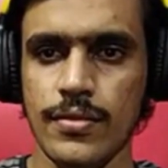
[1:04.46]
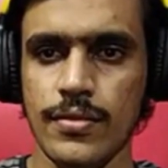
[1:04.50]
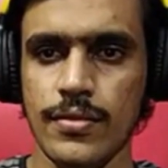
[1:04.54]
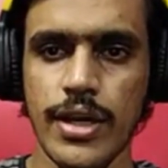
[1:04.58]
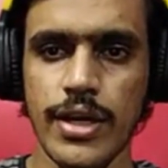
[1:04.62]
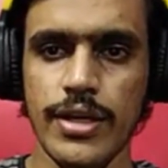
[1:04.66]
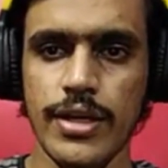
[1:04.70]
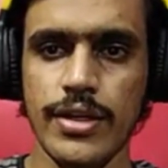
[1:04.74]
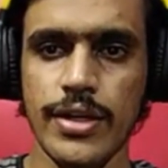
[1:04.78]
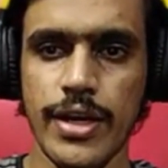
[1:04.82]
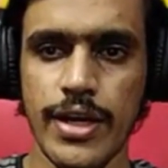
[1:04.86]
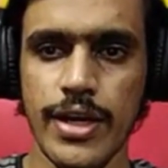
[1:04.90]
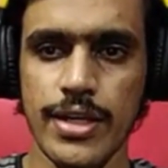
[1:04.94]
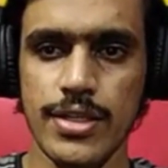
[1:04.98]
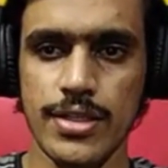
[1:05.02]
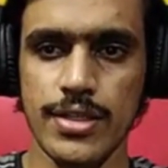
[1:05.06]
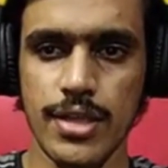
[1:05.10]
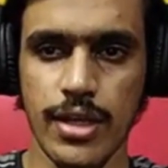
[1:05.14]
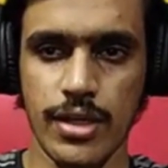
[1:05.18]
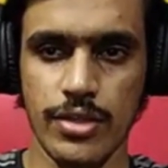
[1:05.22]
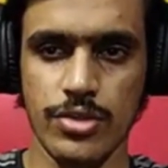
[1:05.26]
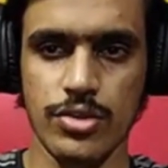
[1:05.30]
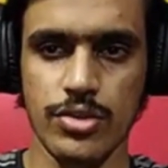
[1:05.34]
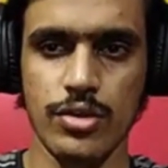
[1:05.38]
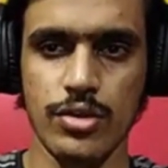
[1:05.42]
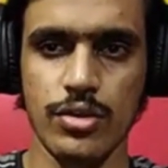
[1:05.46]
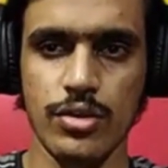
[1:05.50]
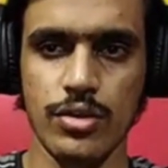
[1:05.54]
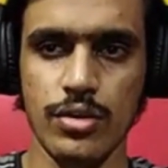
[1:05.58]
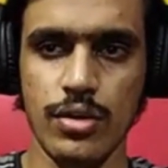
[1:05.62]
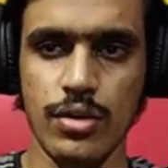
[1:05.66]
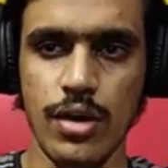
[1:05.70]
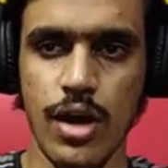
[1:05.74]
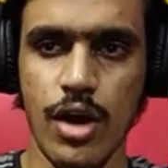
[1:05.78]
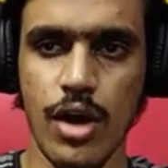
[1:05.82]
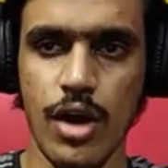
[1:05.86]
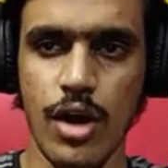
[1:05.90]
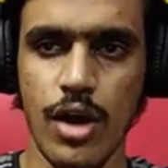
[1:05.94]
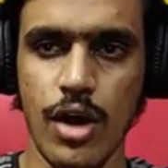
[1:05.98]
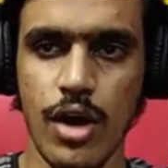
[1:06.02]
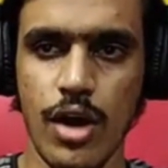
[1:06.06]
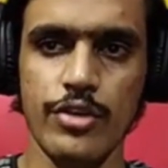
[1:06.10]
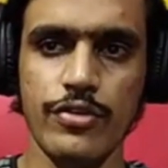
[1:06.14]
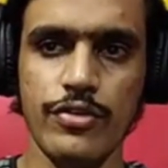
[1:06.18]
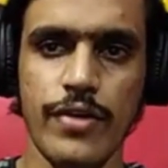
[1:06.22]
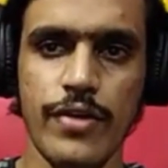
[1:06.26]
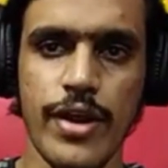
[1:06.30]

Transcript: great great yeah. so how did you